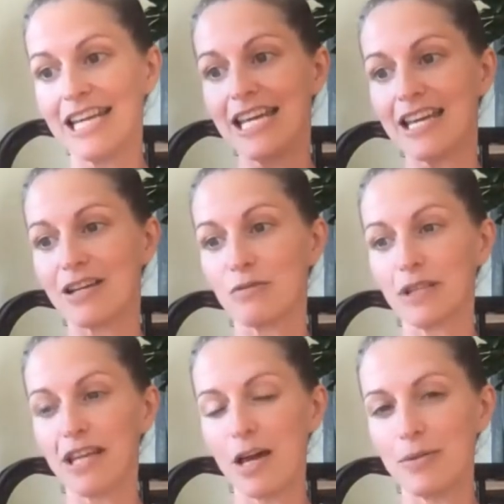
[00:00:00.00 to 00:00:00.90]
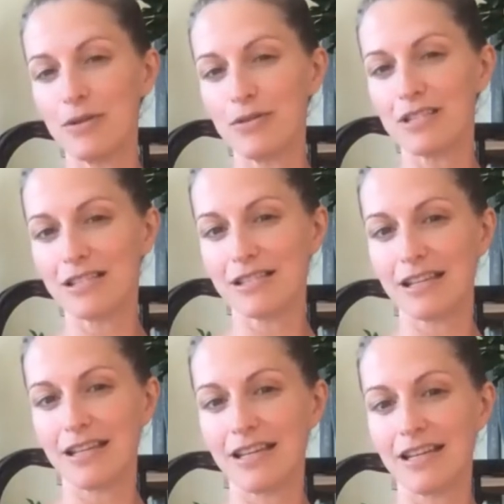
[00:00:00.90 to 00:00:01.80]
it can really help you to
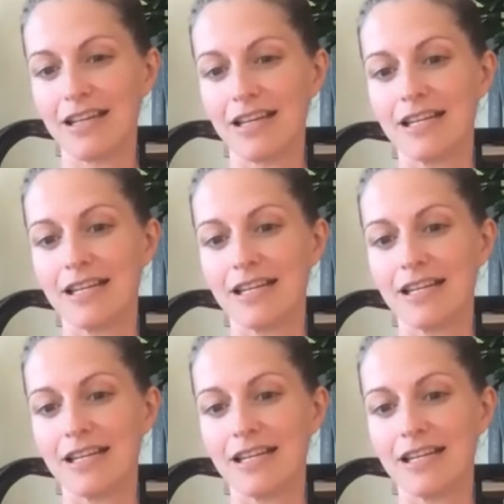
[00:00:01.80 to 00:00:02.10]
see